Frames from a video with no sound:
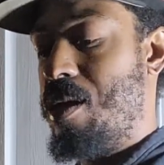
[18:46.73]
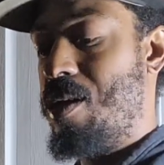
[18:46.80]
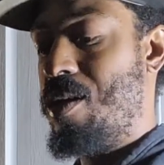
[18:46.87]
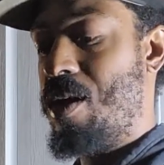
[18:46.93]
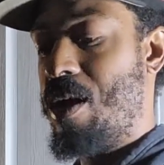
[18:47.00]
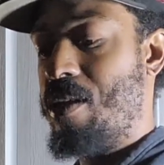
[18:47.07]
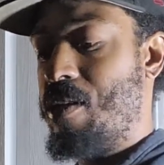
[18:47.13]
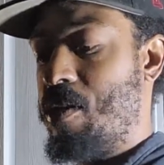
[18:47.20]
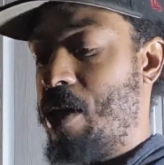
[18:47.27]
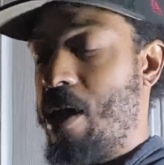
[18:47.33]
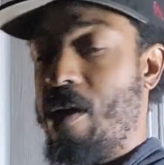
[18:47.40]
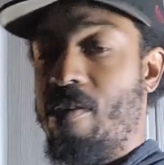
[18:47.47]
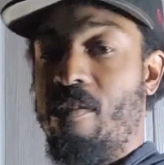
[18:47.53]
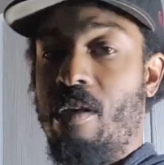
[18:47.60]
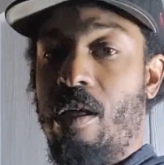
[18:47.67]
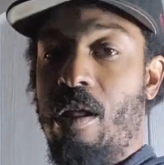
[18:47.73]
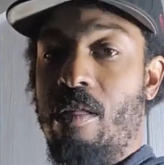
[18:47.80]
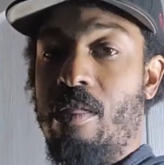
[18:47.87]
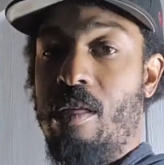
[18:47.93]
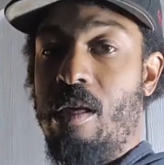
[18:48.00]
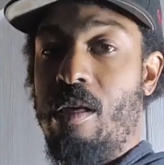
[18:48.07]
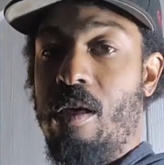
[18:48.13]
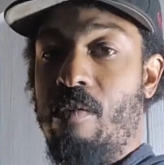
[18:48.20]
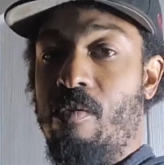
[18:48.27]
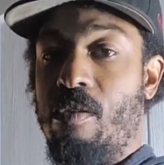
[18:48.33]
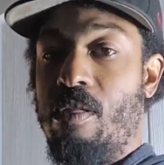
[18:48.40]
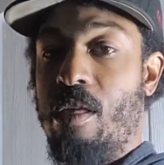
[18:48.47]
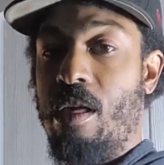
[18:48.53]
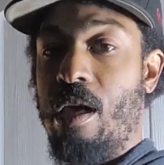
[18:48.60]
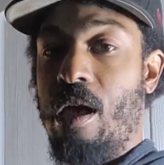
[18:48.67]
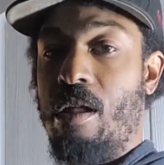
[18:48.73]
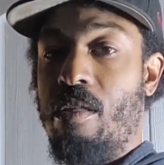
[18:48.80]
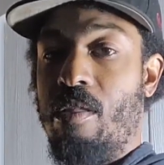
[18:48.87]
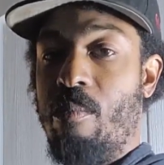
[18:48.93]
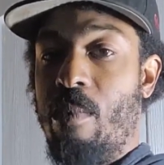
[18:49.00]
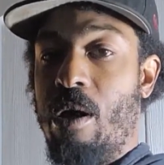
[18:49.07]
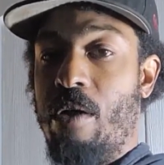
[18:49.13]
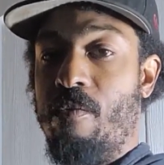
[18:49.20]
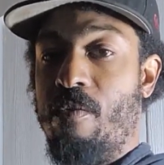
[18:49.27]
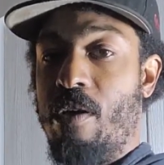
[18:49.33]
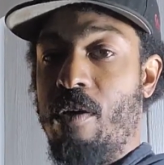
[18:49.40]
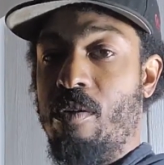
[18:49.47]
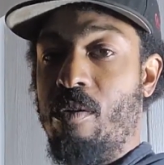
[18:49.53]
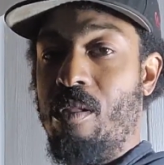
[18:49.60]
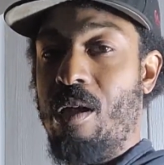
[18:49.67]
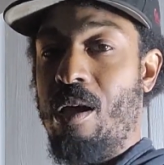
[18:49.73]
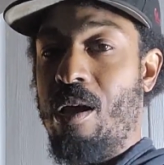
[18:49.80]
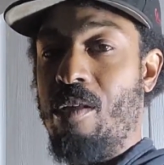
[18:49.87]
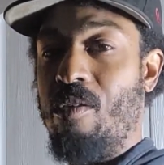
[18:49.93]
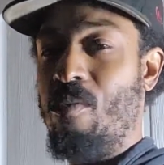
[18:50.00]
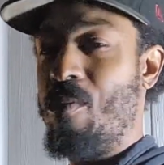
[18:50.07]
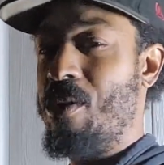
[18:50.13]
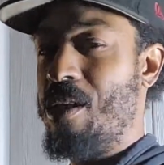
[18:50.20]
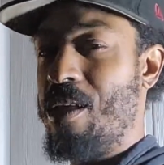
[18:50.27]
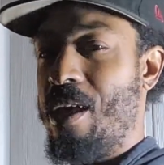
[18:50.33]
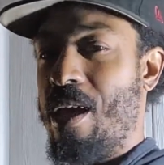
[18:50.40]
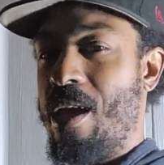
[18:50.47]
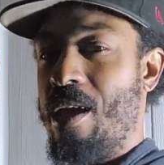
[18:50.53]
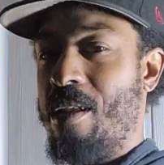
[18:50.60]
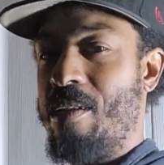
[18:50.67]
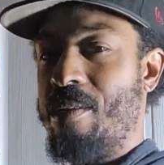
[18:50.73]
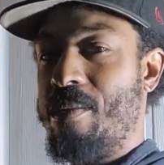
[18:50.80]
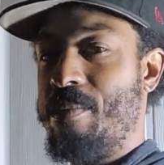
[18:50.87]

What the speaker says: yeah, like I said, I think everything out of the My Father line, you really can't